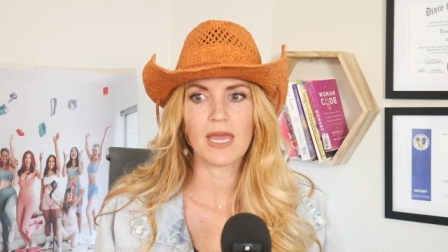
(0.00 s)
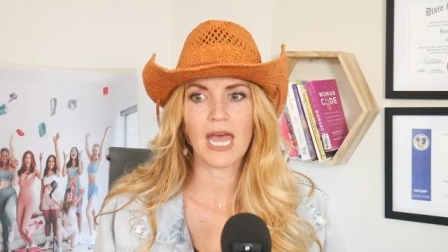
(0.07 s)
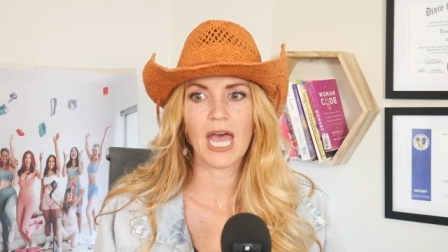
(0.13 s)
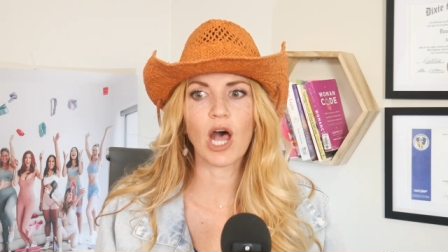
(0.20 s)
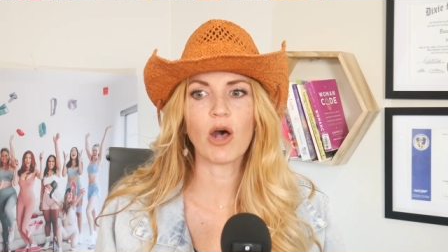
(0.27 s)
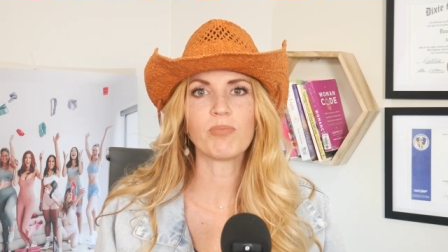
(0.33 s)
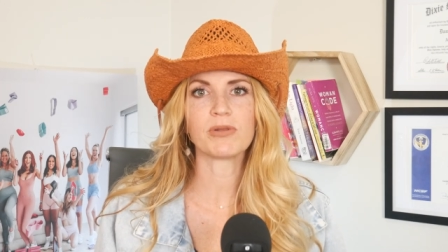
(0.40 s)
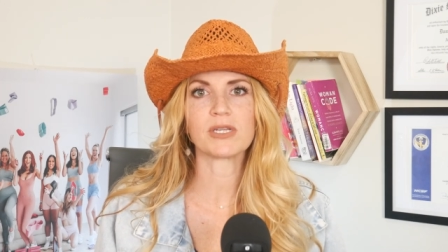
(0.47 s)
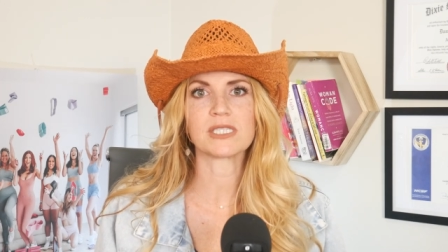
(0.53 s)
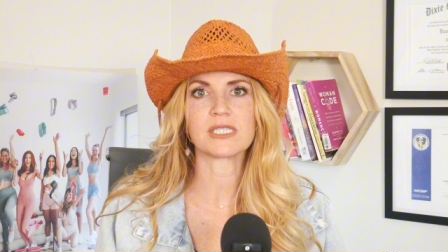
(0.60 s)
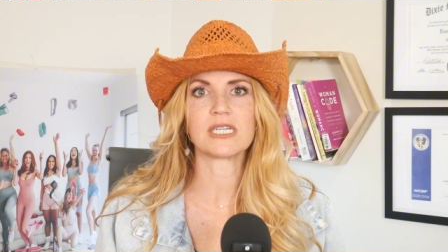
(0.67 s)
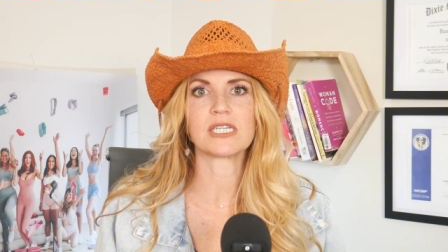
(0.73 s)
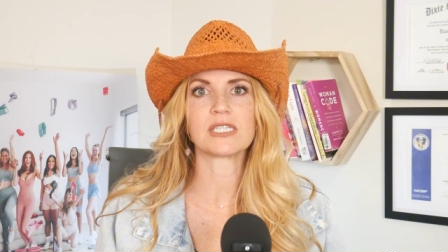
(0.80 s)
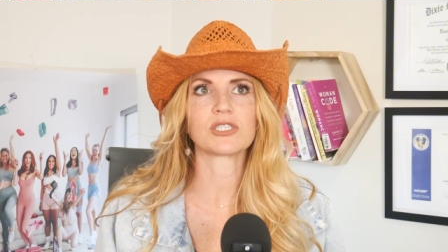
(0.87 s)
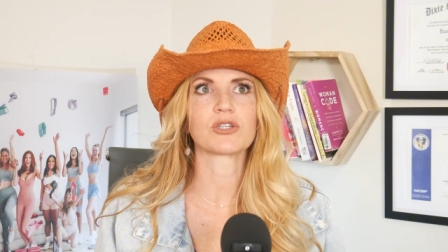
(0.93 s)

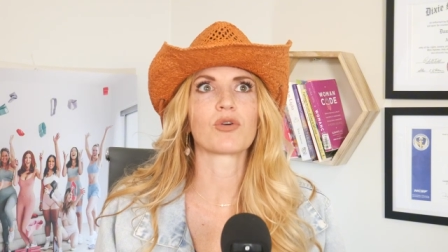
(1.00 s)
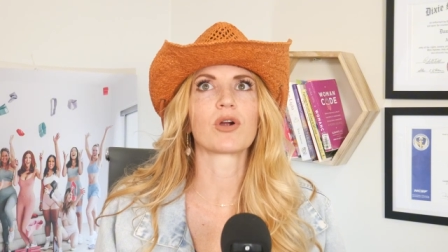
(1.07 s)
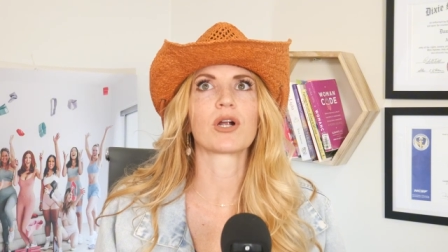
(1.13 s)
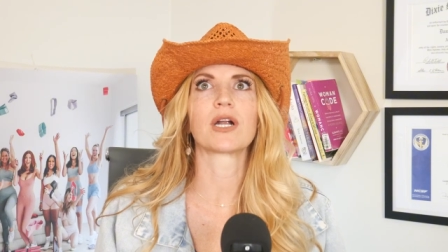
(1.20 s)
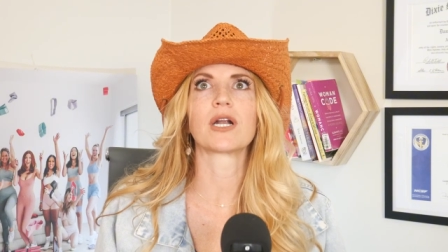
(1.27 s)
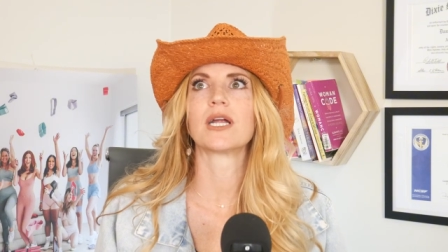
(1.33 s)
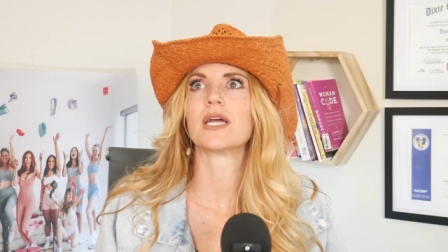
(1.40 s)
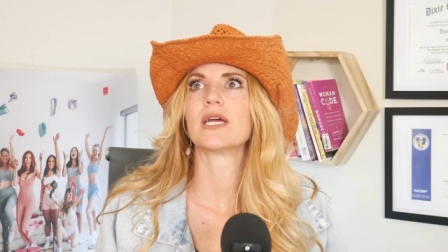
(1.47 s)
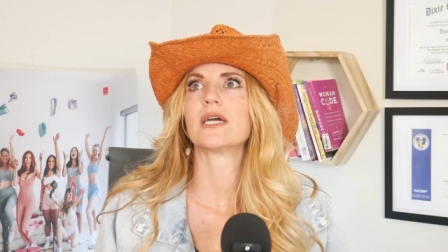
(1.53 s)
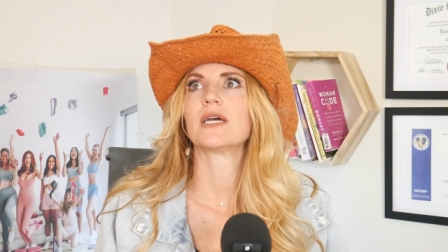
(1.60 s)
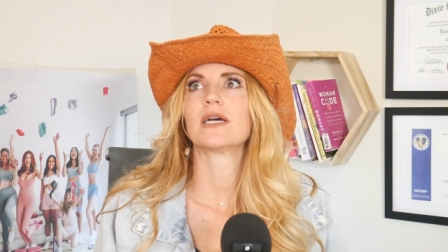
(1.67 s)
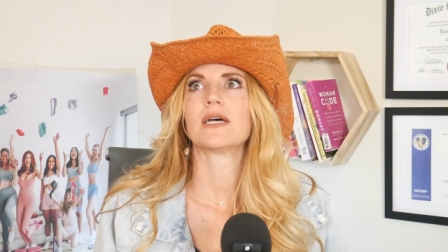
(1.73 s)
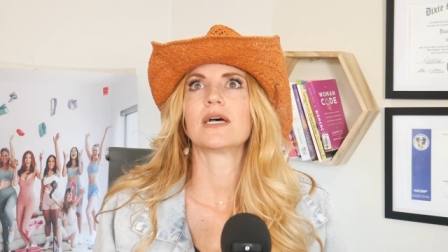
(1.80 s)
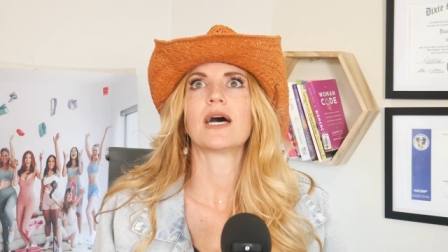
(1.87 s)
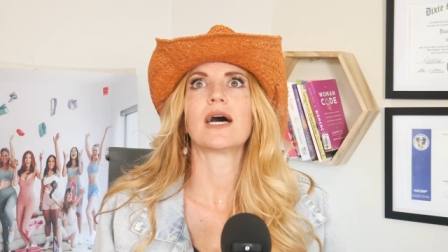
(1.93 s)
helplessness or,
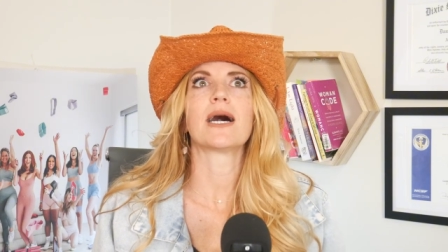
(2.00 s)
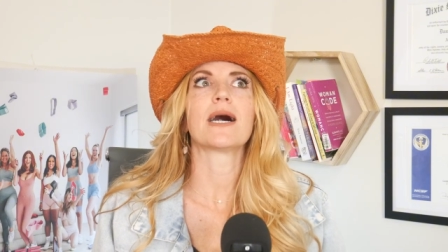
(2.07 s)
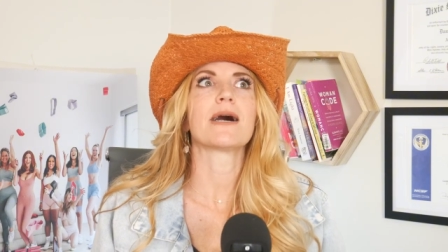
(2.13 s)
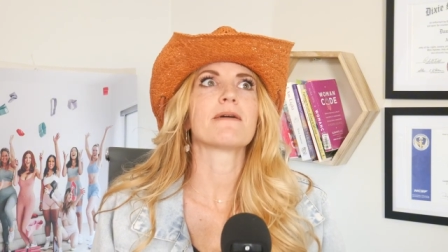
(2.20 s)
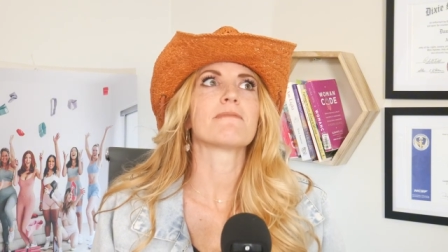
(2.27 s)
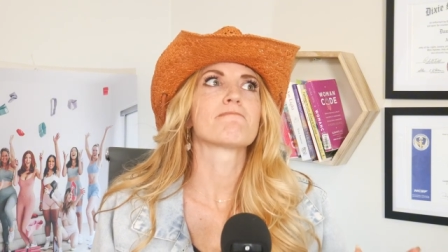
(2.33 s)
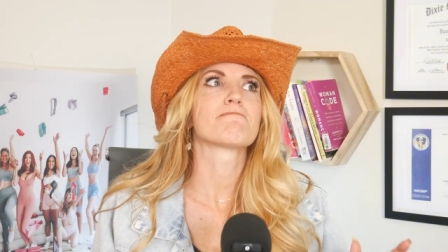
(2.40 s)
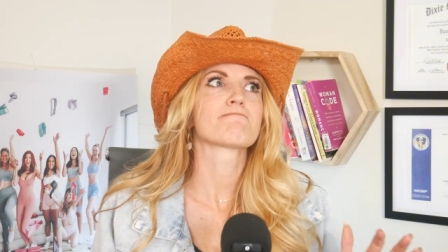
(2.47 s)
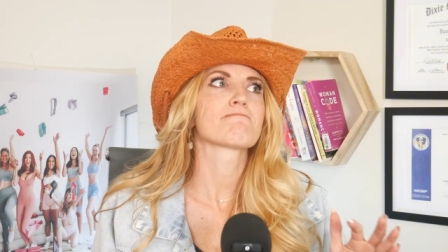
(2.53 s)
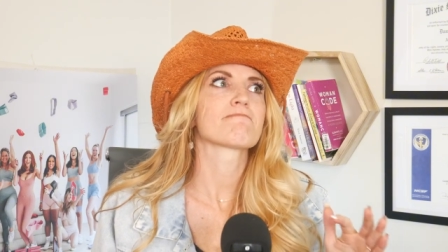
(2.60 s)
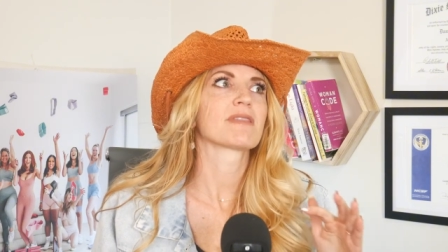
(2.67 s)
um,